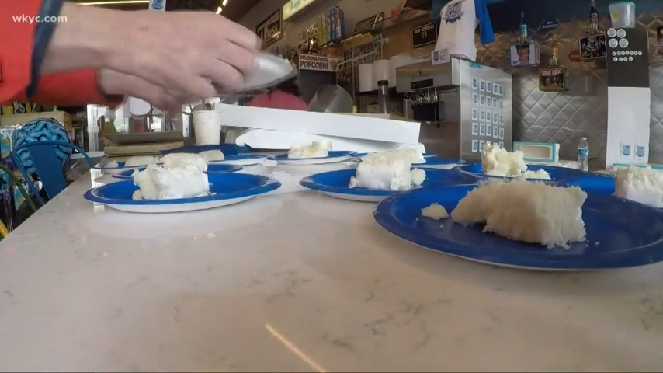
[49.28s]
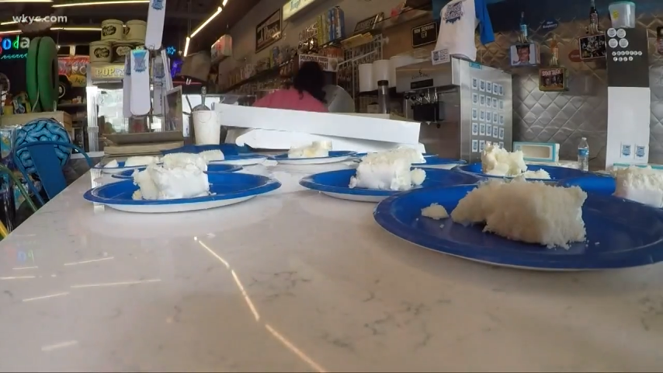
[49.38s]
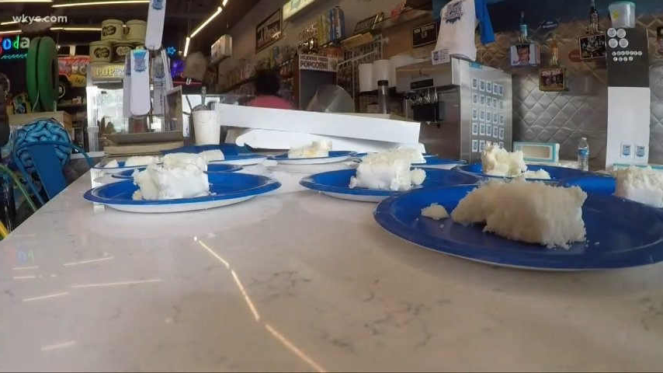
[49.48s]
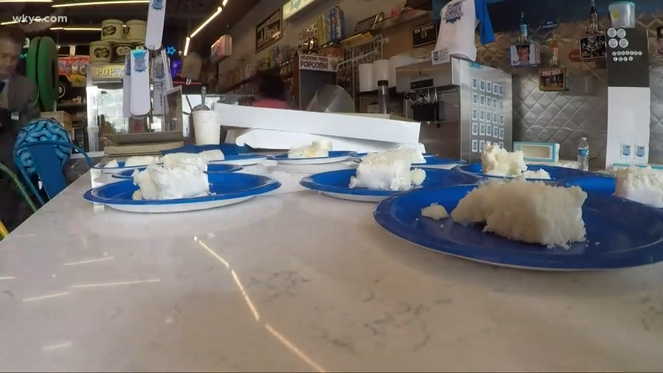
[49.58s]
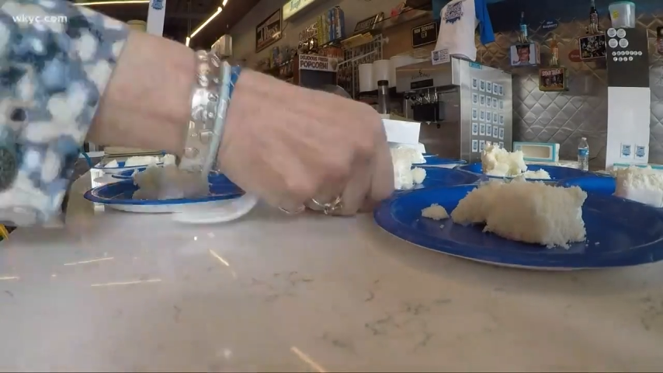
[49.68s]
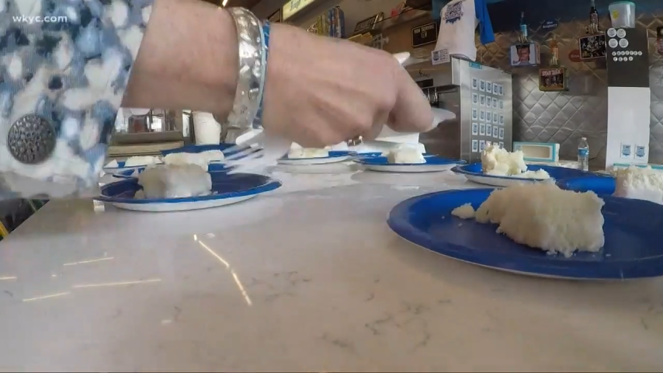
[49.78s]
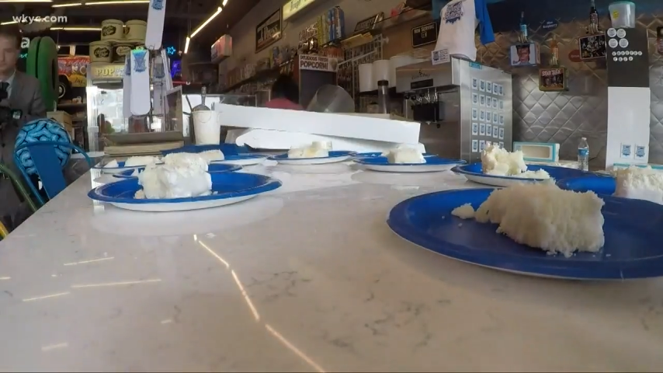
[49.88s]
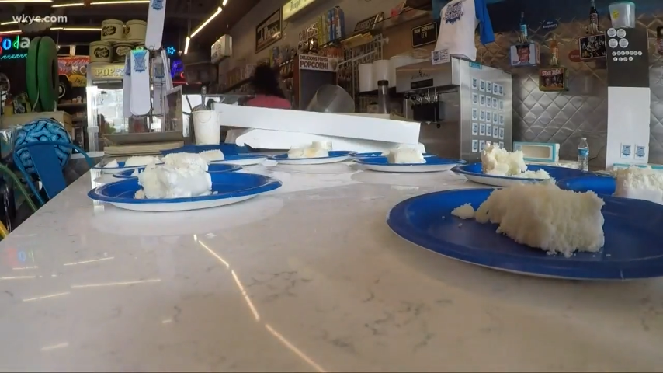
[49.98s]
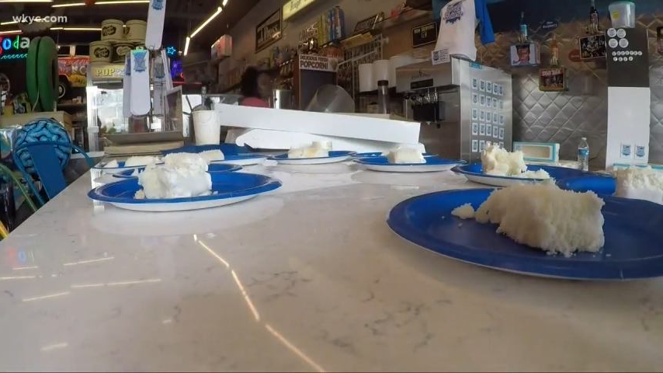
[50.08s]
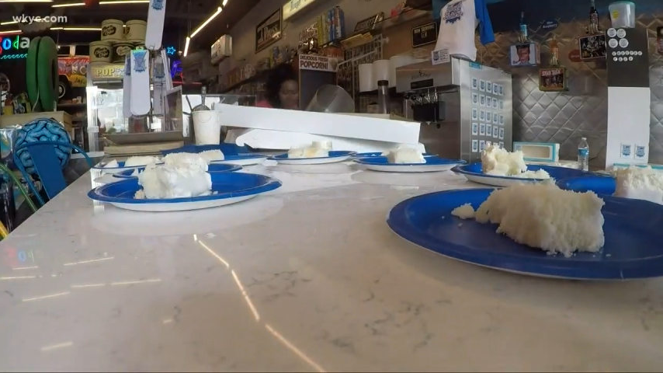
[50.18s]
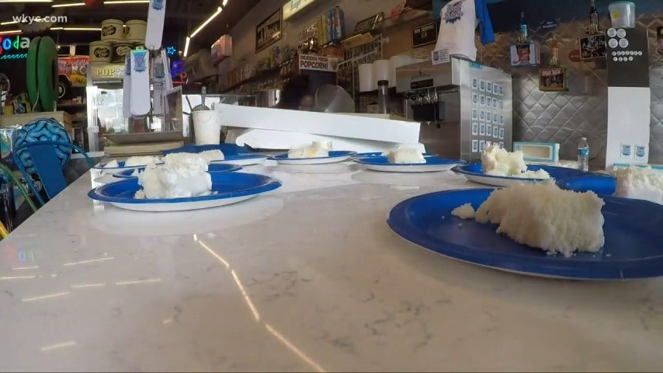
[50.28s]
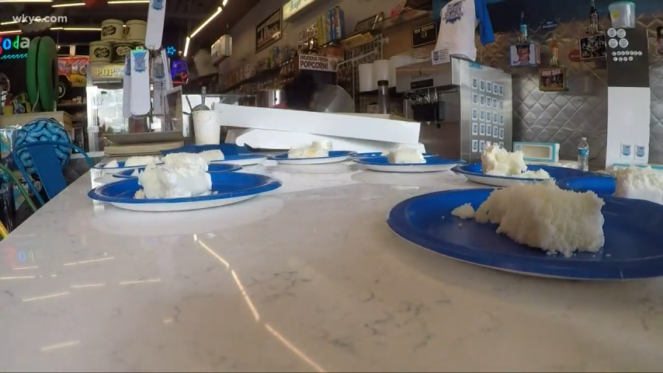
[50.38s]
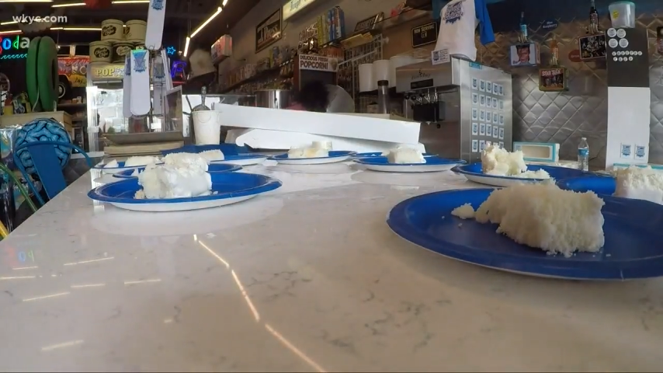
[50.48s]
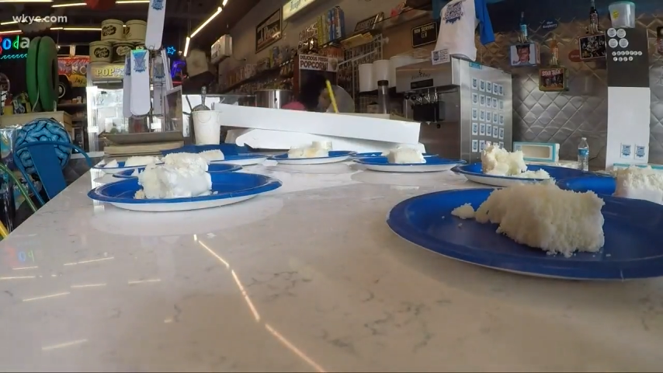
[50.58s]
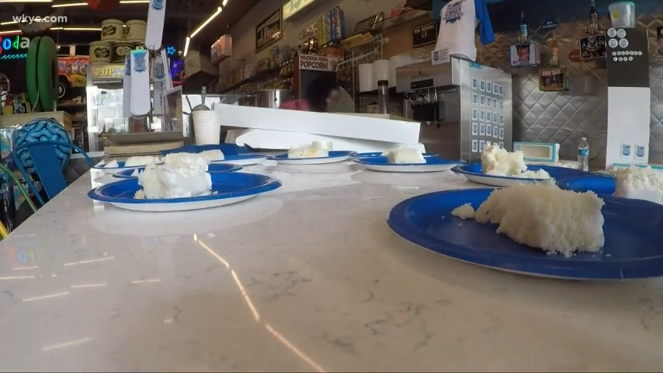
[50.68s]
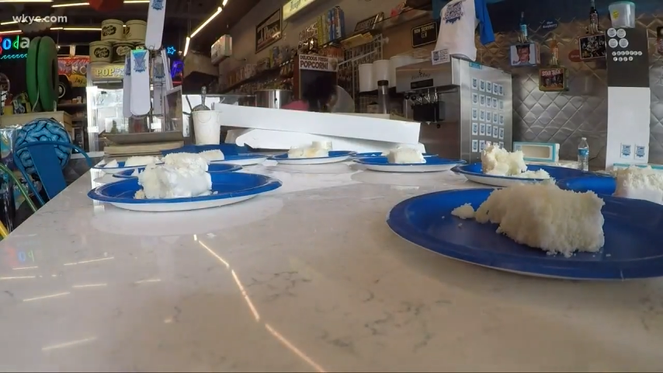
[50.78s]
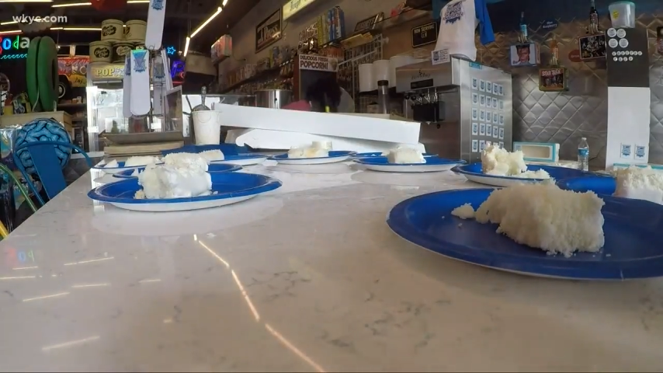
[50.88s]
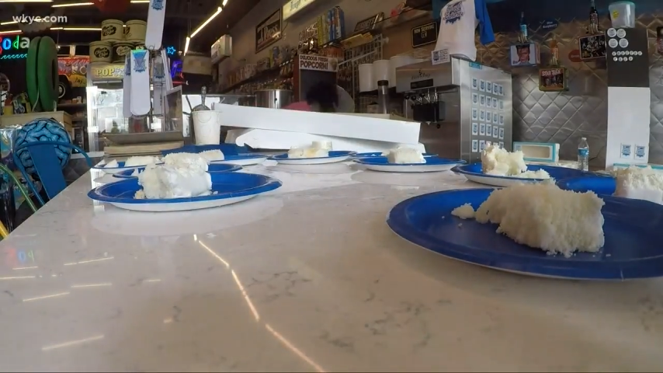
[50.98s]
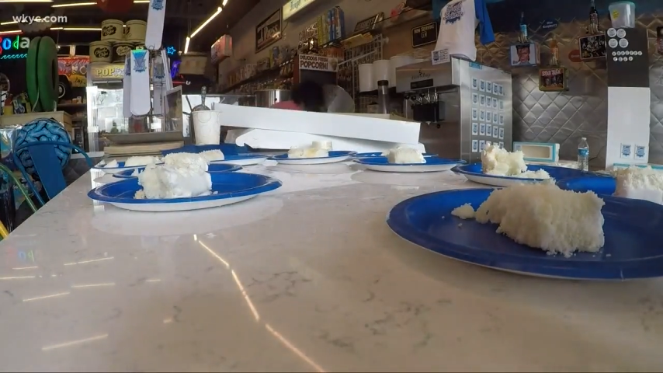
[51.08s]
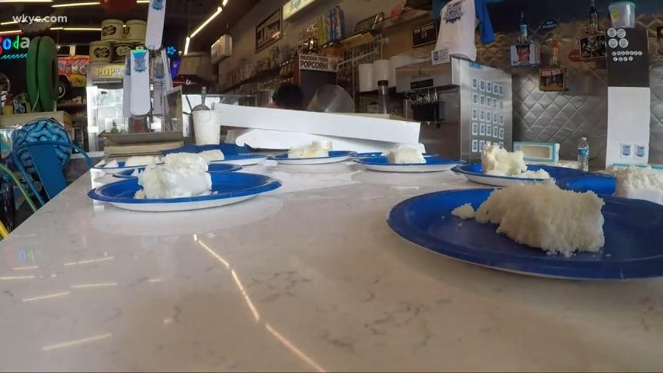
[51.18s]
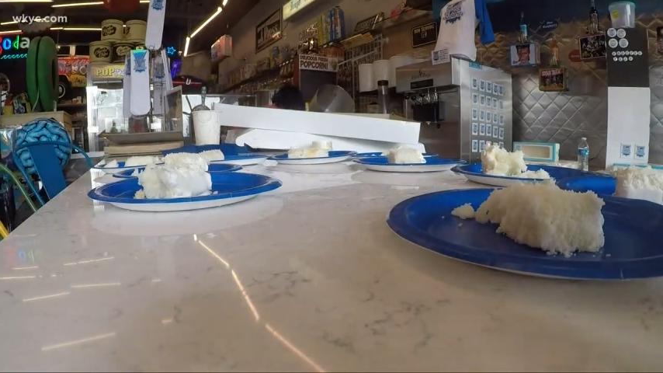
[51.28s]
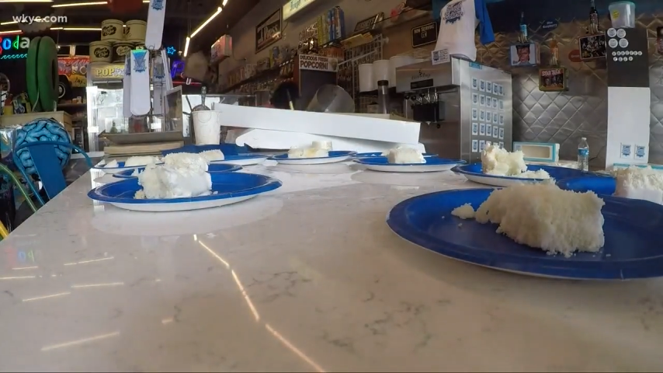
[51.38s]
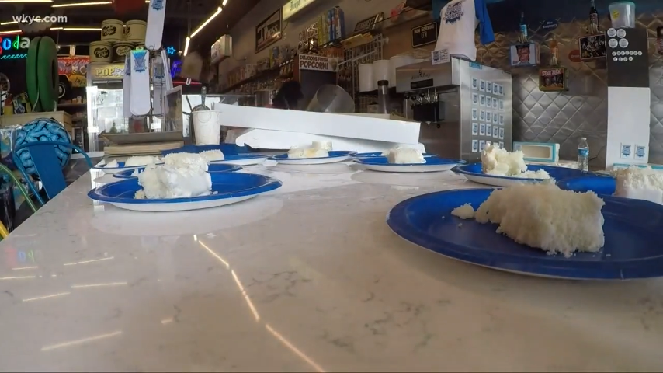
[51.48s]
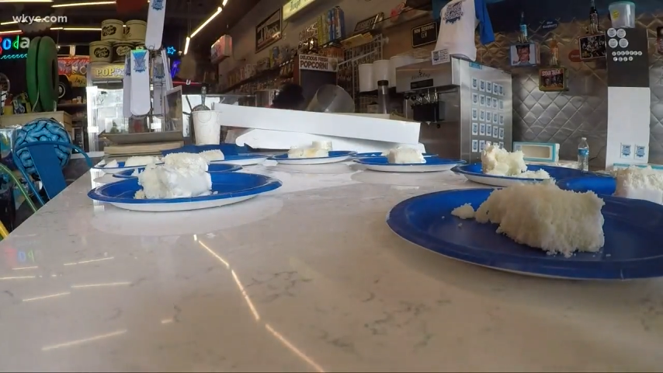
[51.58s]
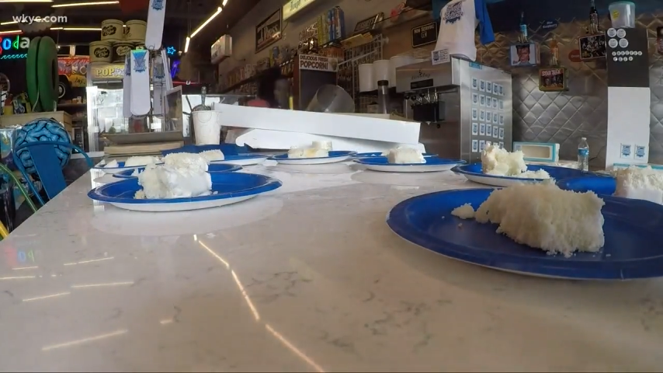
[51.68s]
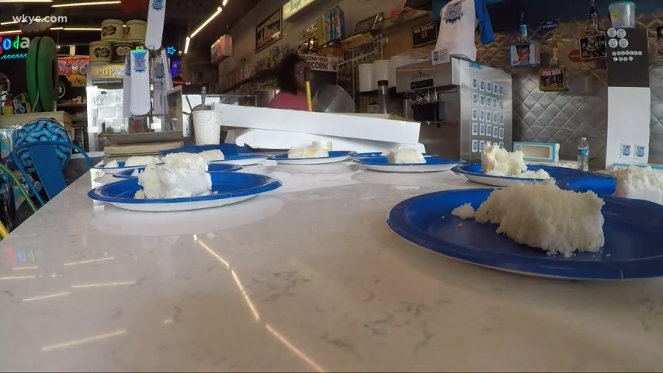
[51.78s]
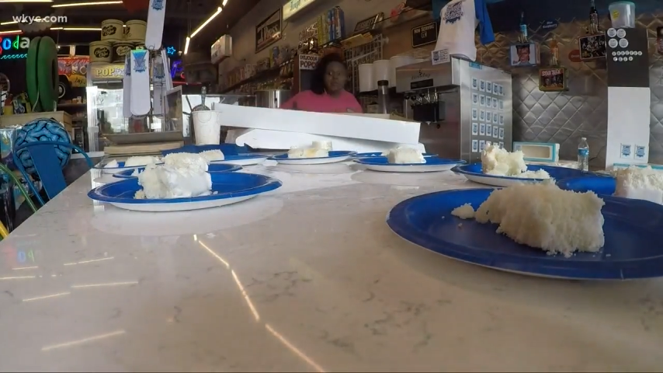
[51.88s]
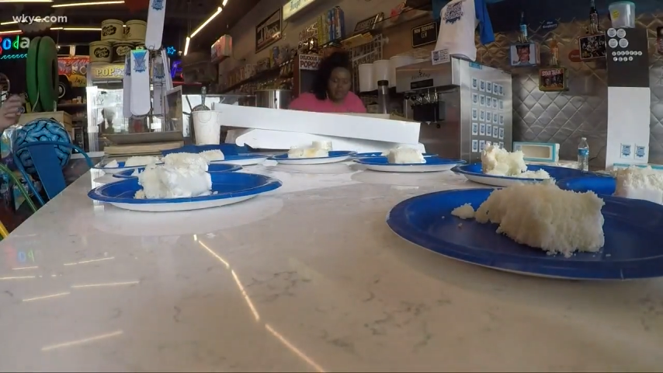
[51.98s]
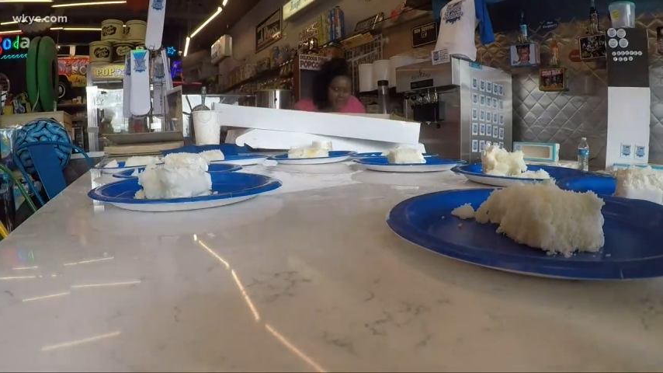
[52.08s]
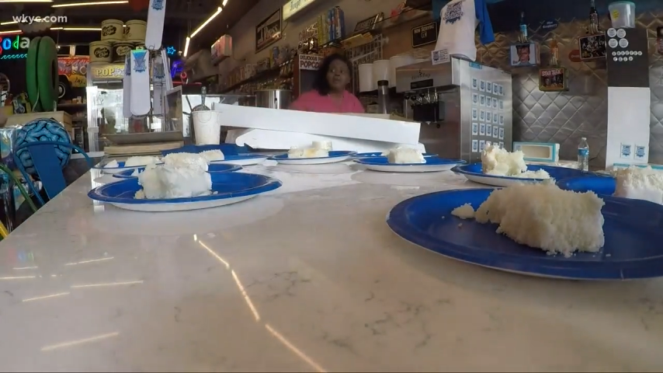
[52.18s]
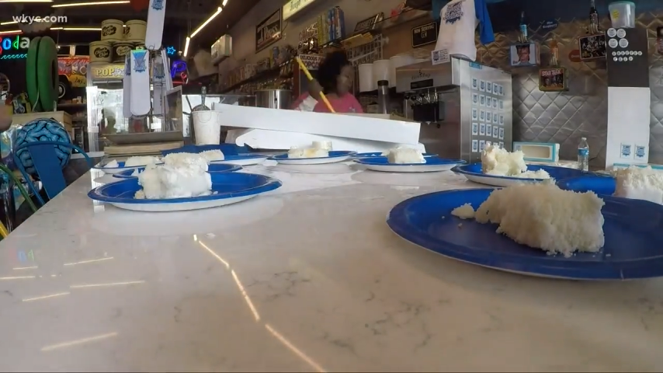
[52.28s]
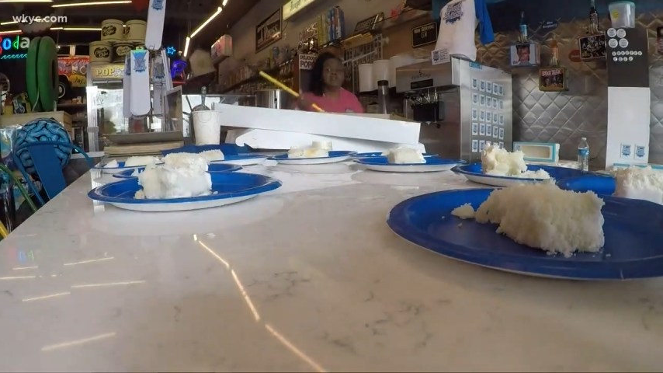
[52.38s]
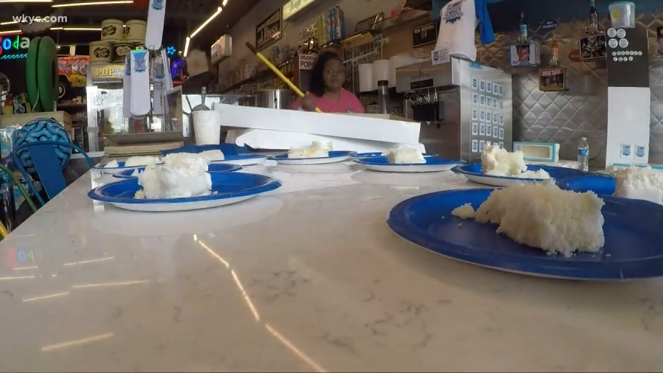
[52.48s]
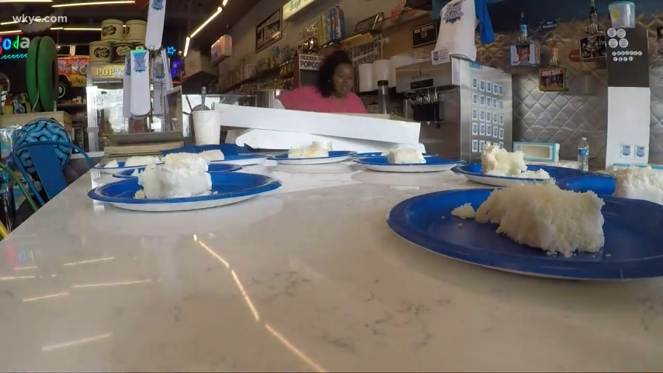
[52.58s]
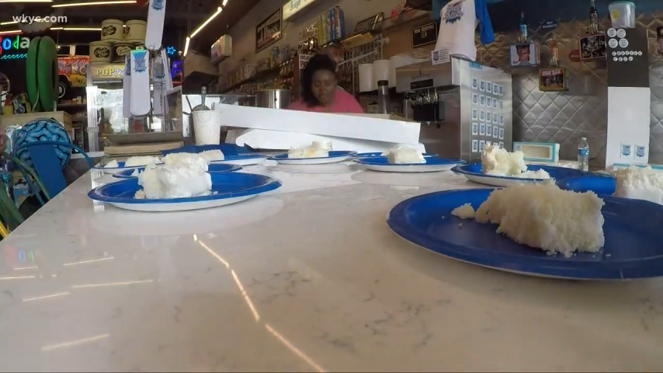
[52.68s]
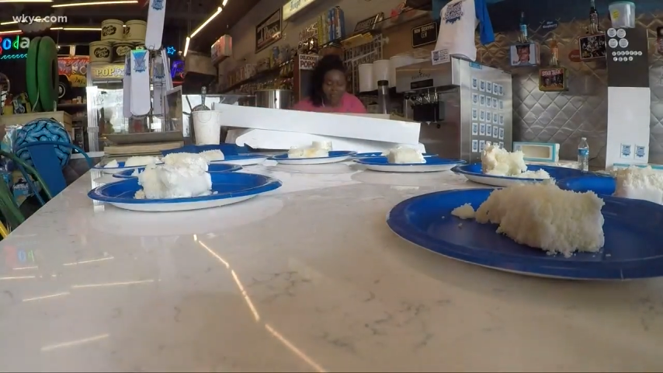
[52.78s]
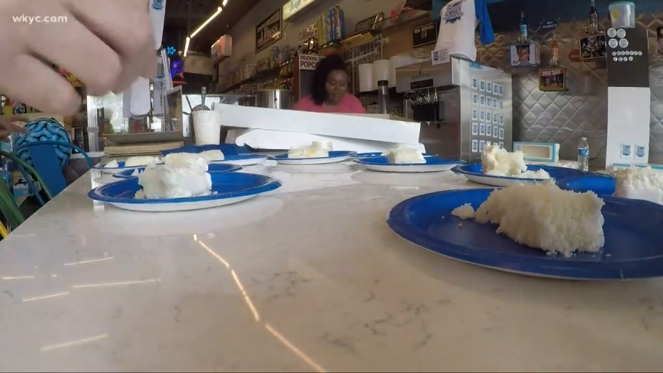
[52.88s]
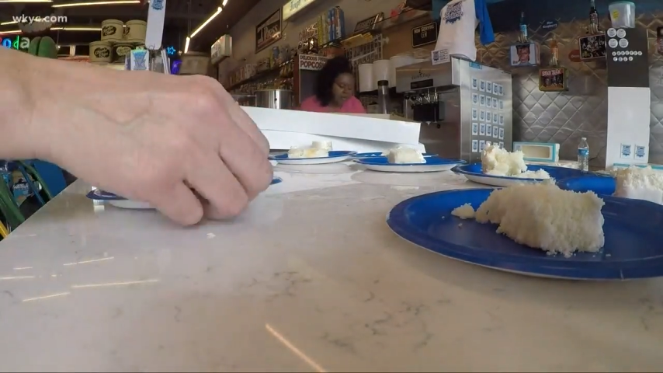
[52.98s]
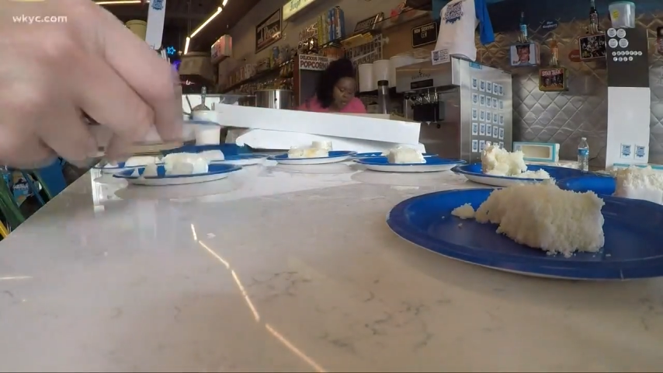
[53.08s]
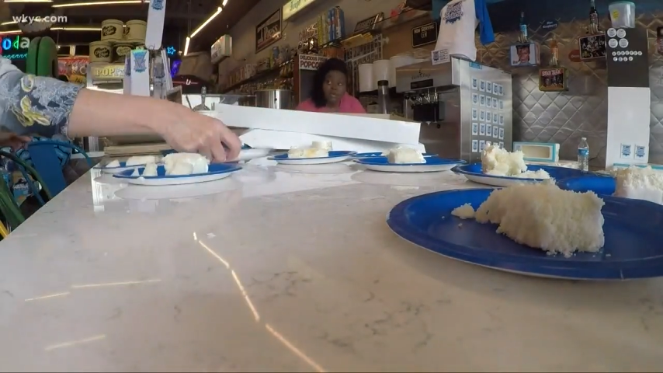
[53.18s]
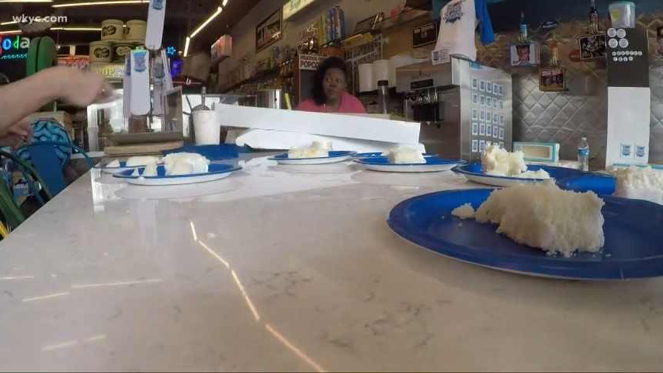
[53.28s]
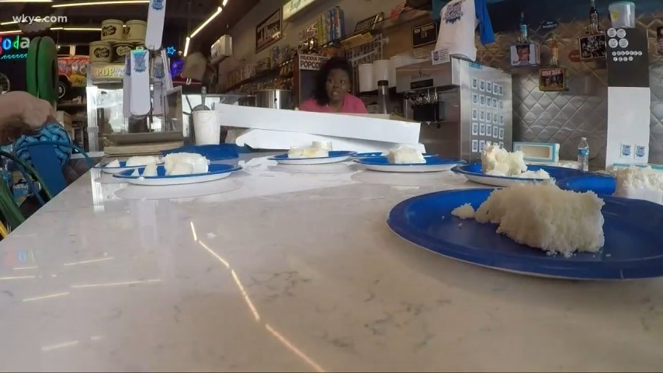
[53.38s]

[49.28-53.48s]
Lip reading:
No face is visible, so there are no lips to read.